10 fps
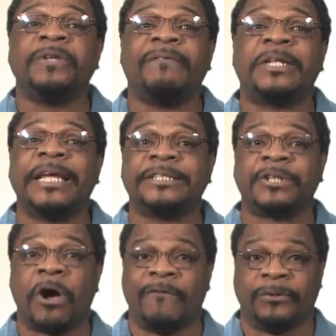of elected
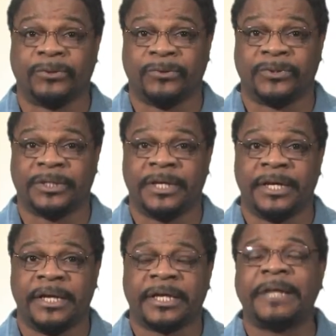officers,
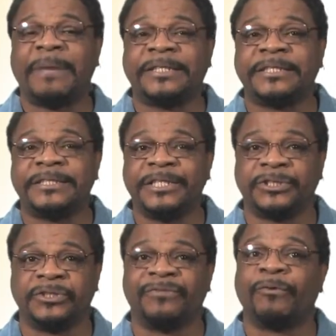can make
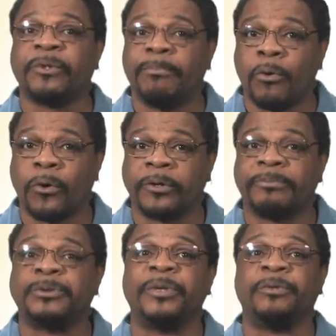decisions for the board
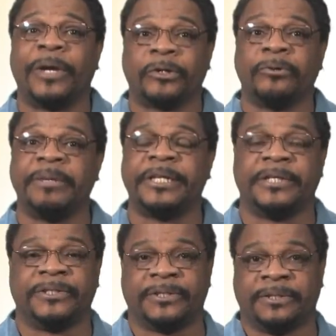between regular
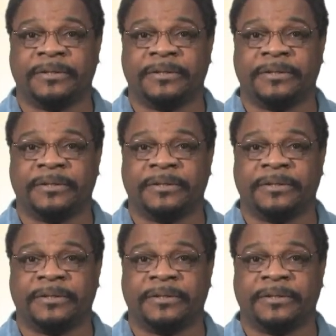meetings.